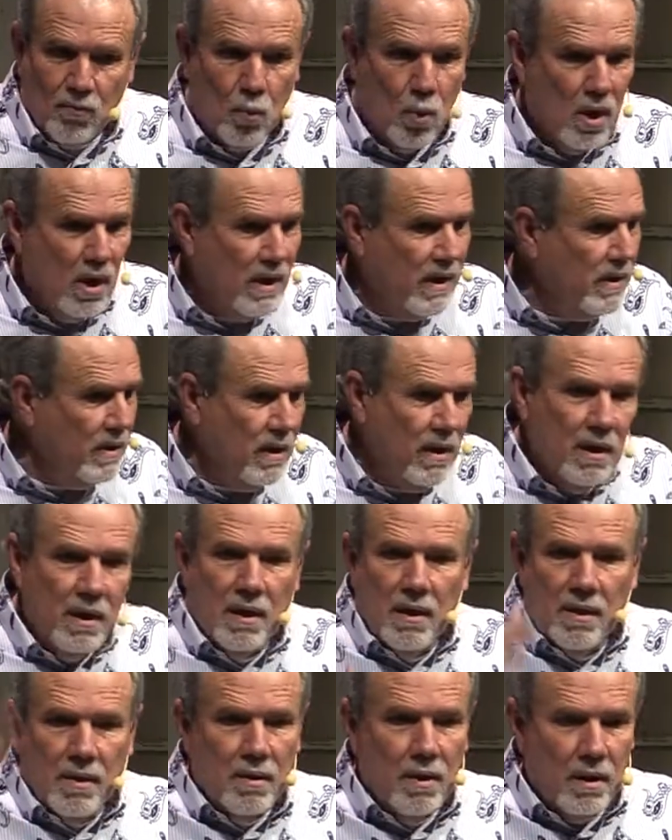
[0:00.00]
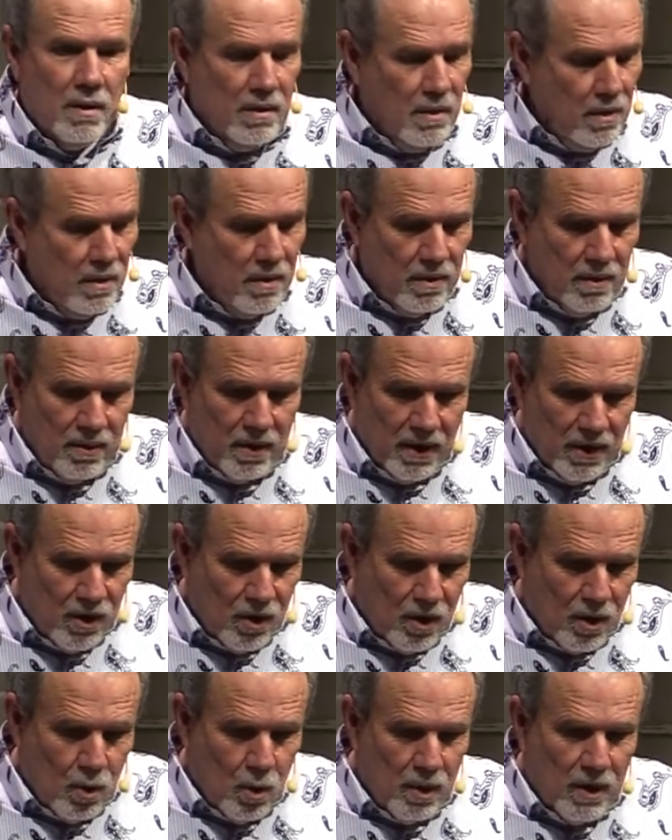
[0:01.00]
wine, that, that
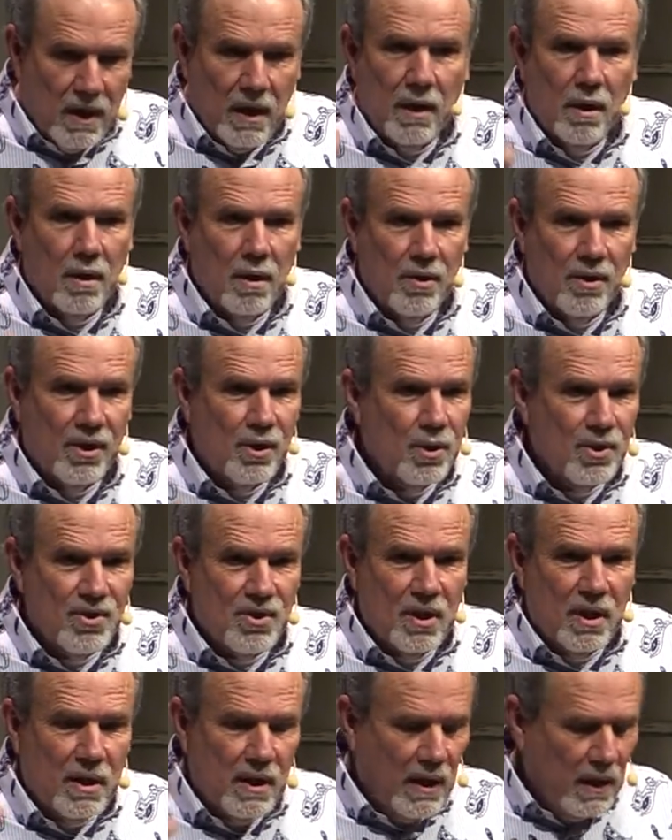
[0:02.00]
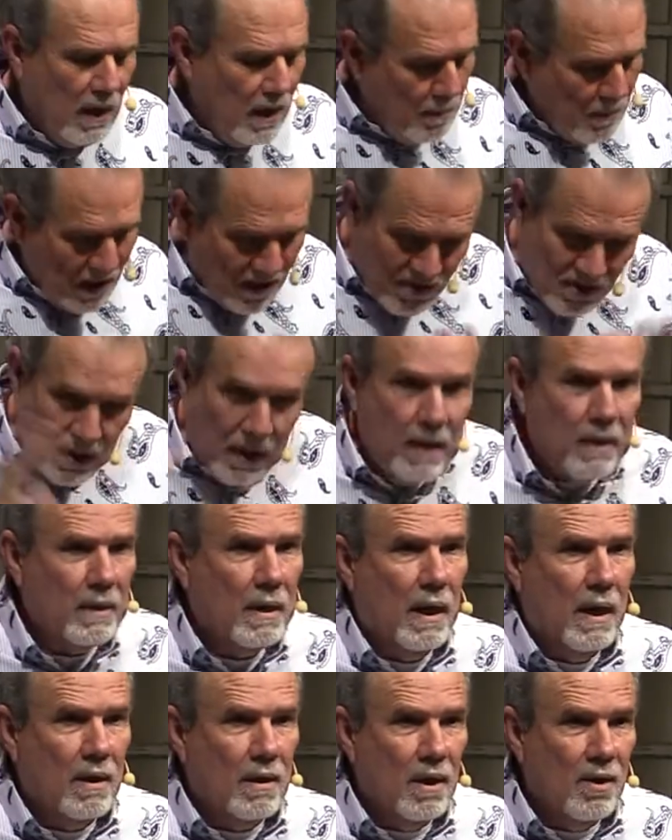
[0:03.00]
you're going to hell, that you're sinning. I'm not saying
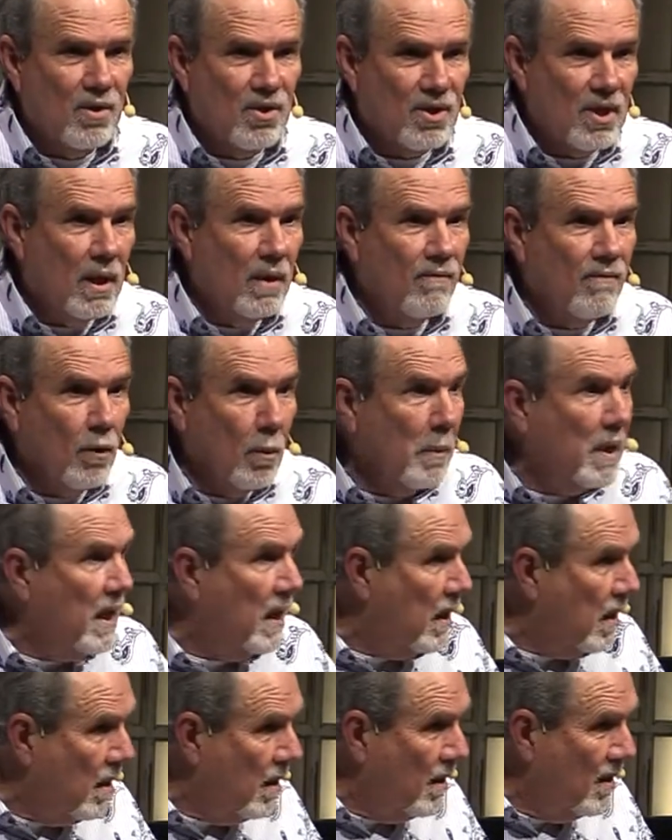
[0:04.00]
that. I'm just saying for me.